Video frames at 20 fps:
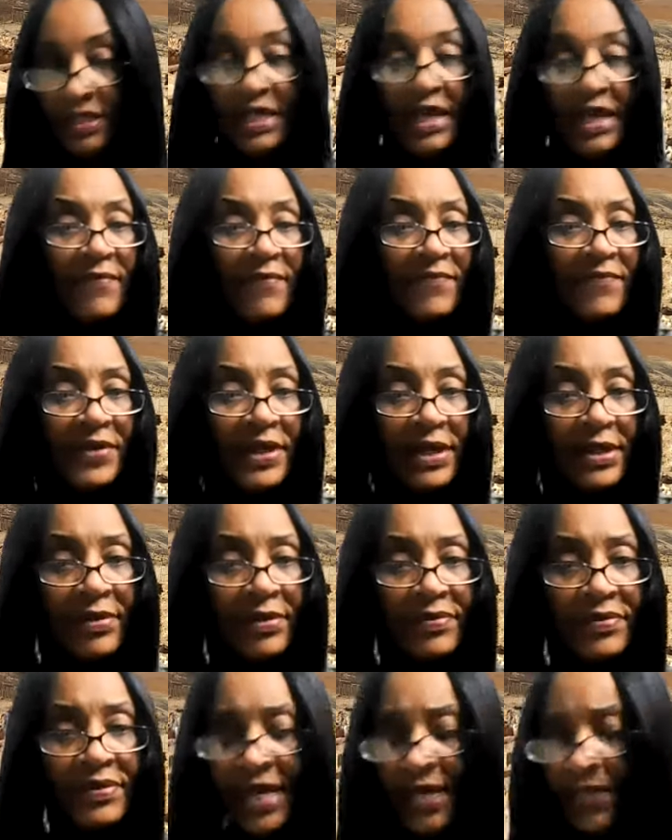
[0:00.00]
they
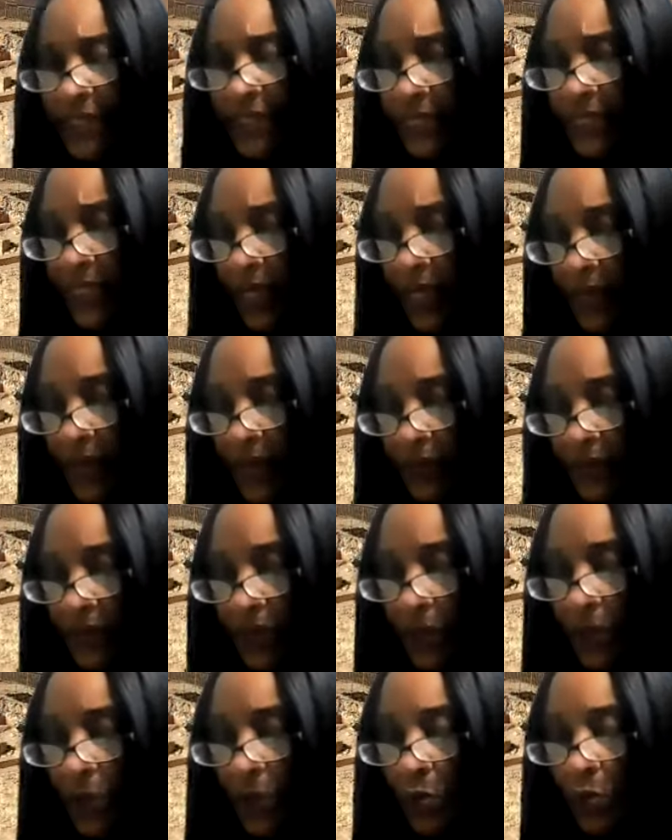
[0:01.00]
feared that death